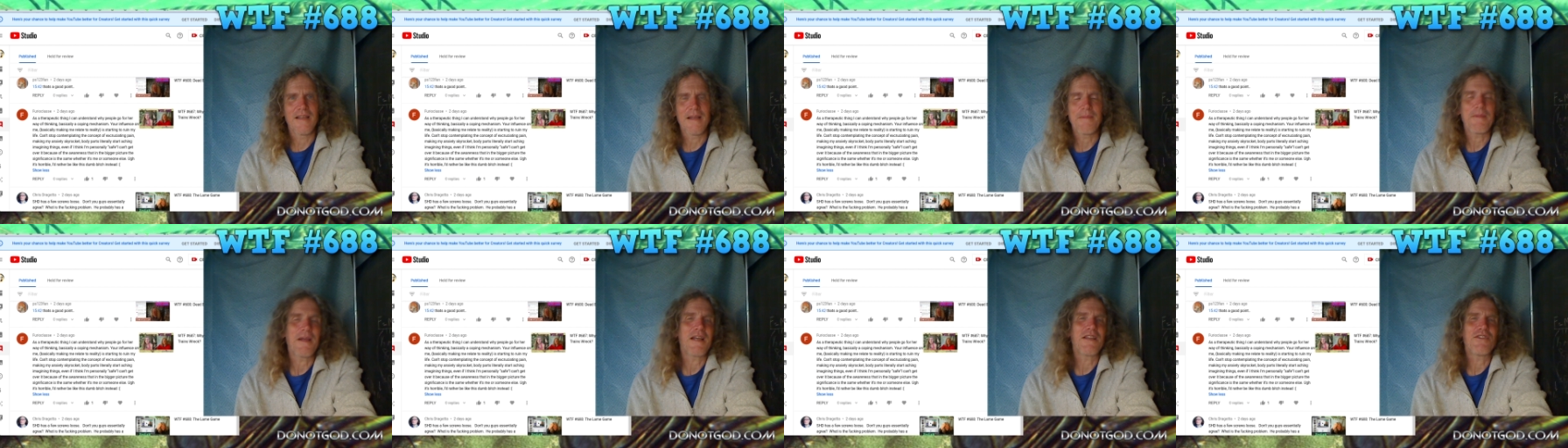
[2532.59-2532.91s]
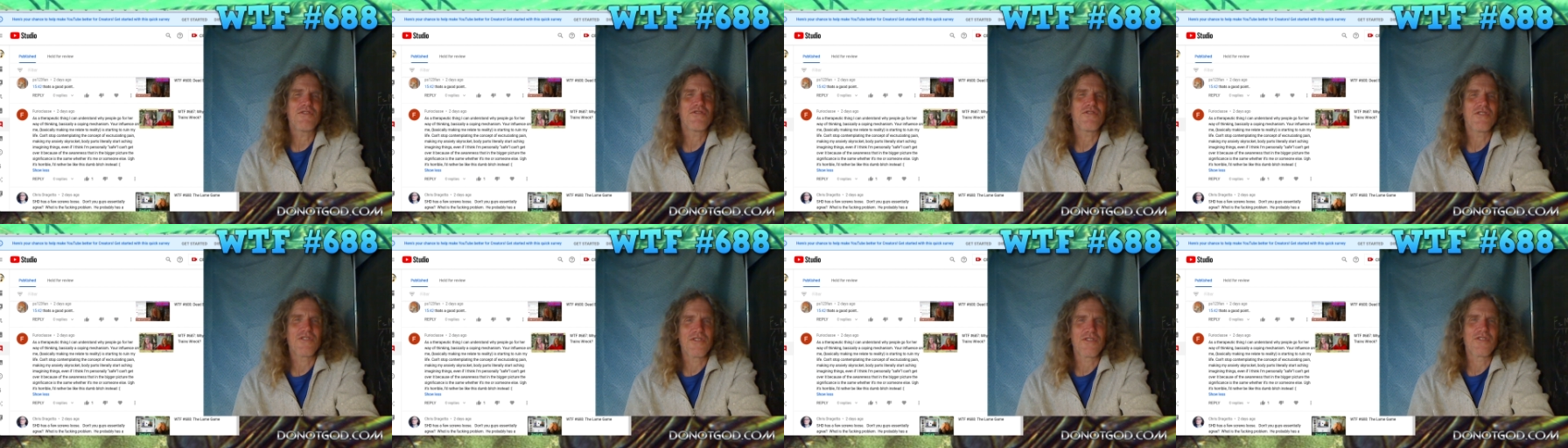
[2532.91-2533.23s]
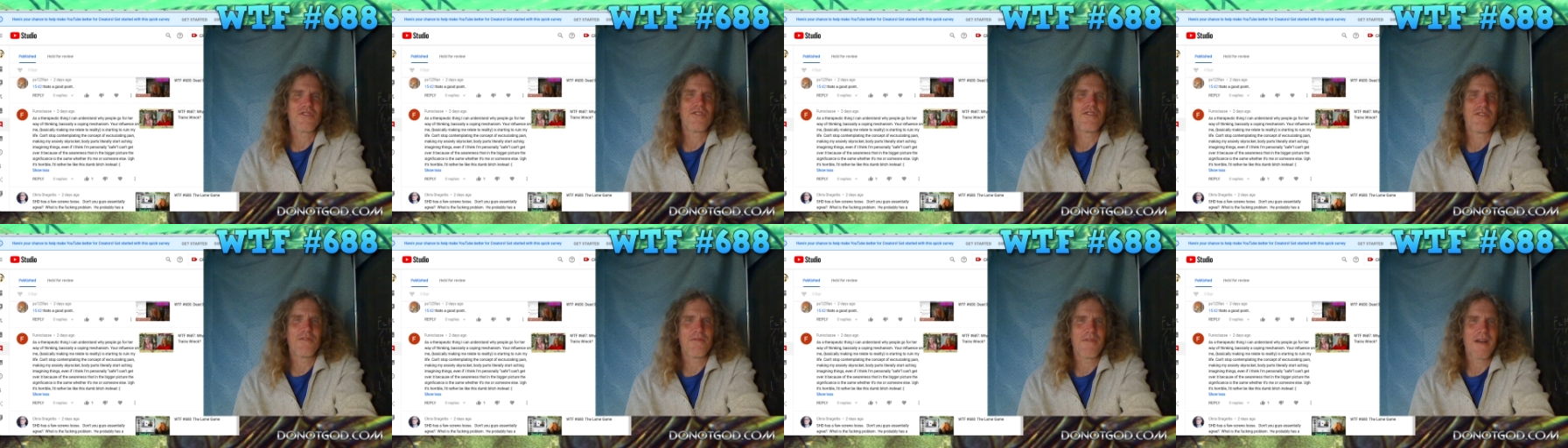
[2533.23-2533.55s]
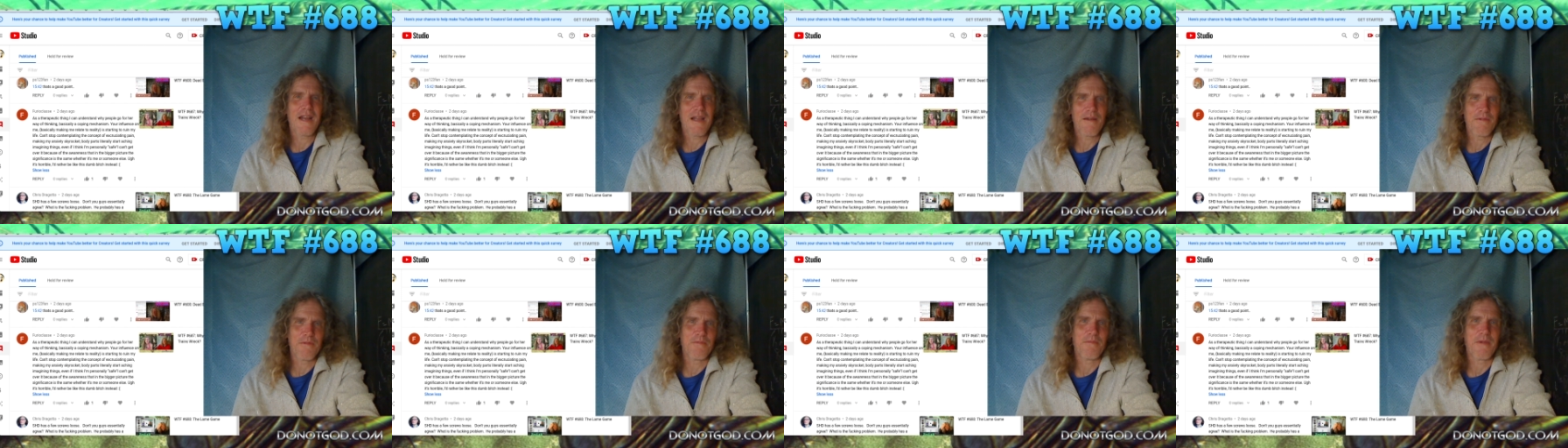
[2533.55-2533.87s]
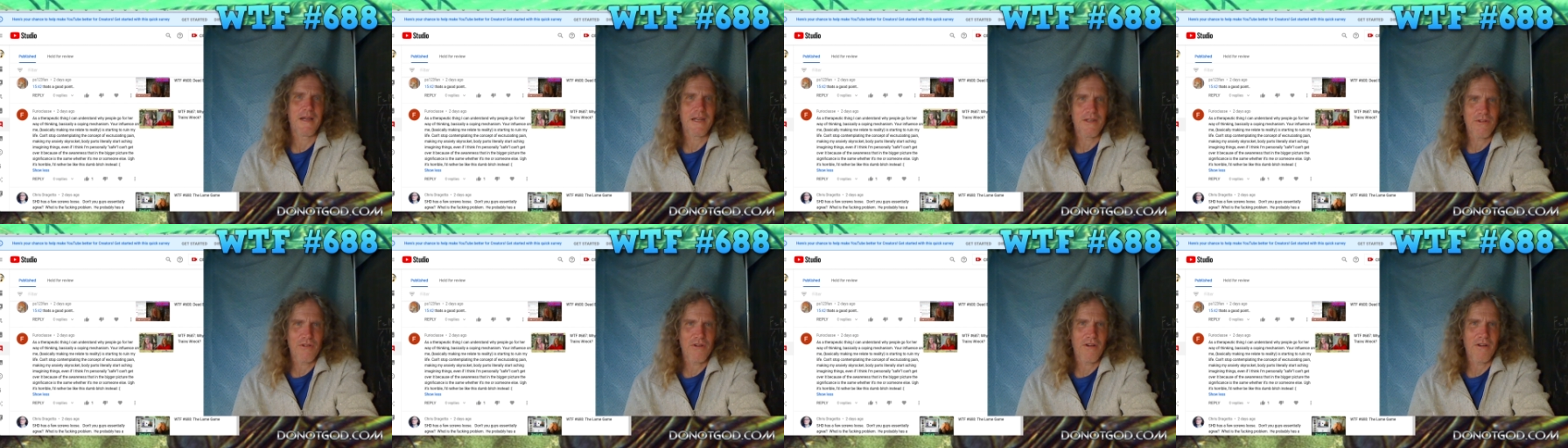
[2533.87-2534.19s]
I mean, I used to turn around
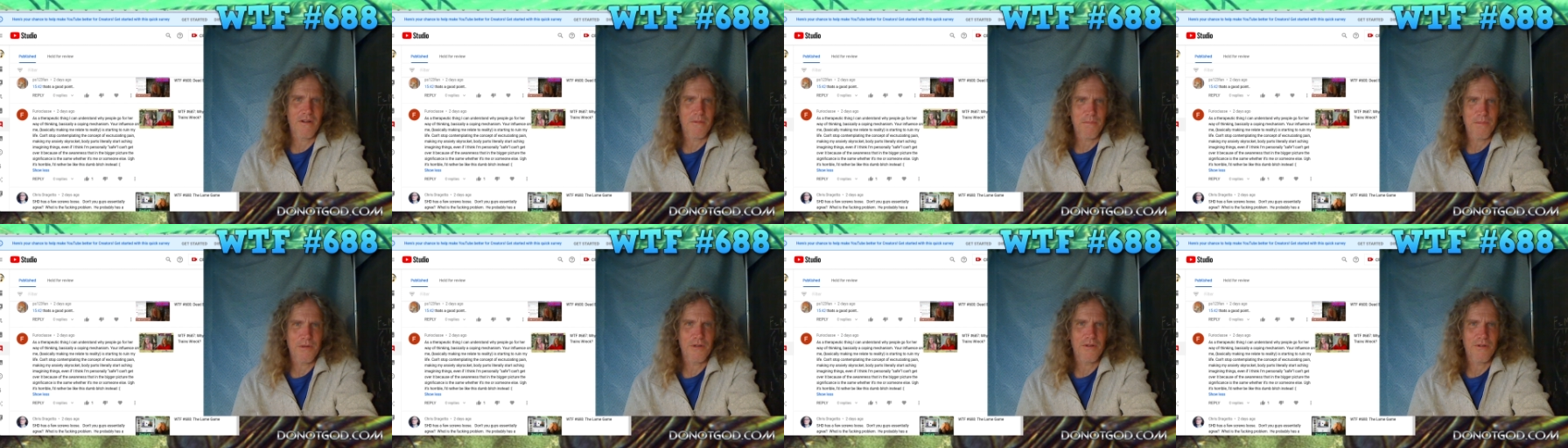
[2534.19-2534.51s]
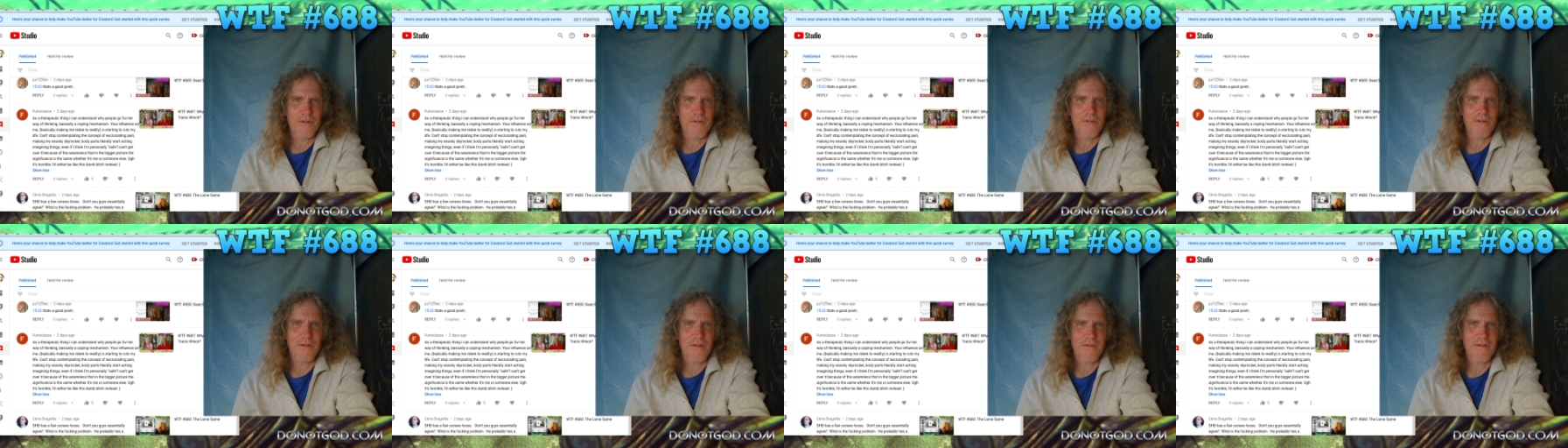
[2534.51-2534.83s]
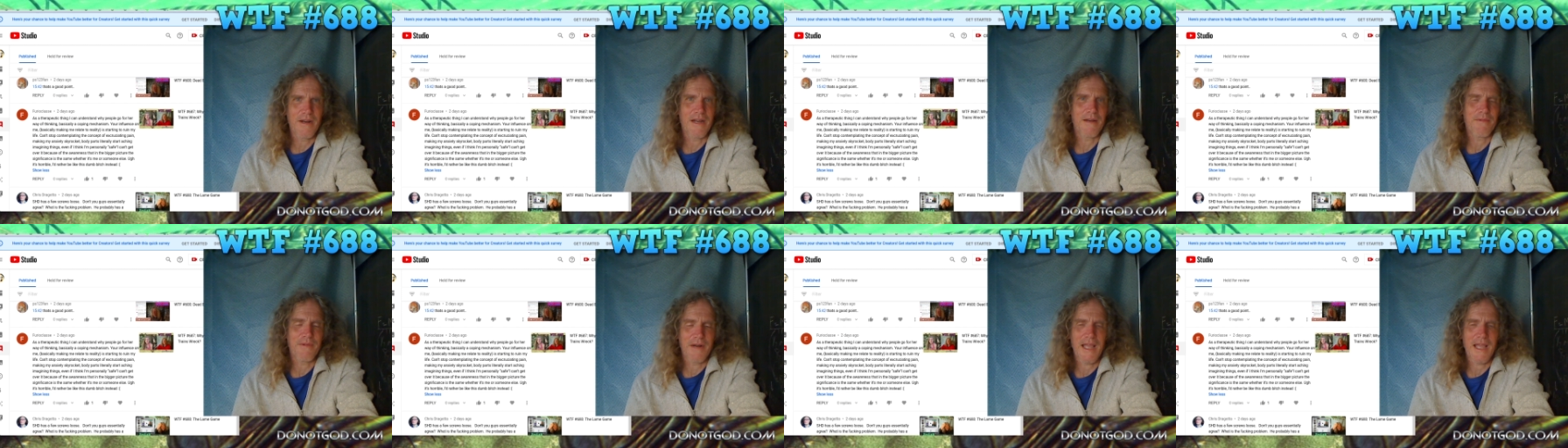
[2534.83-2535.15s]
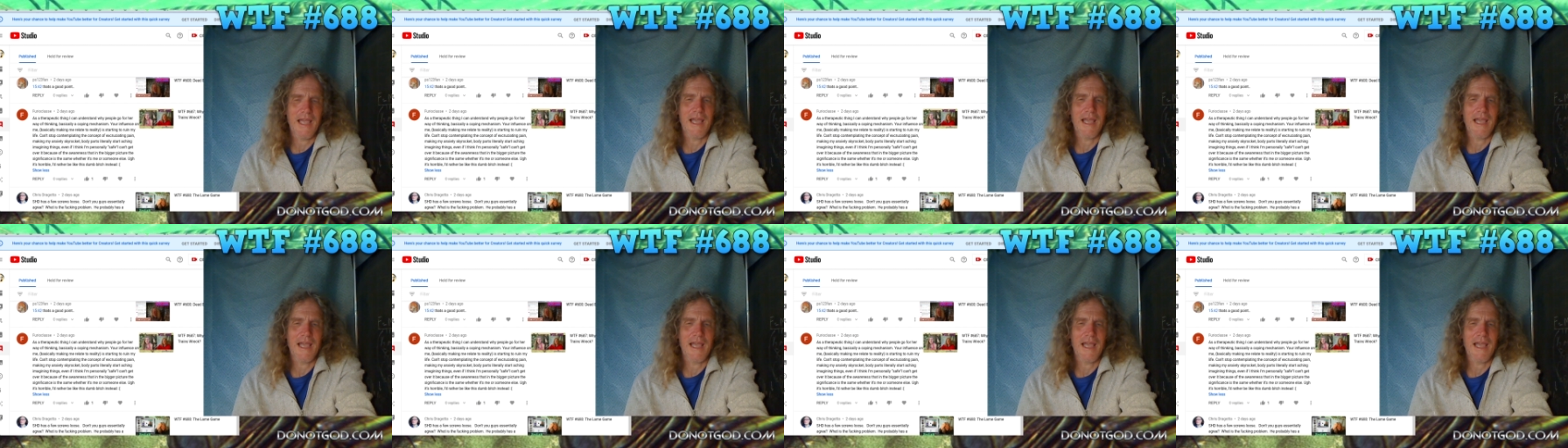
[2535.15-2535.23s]
when my dog pooed, right?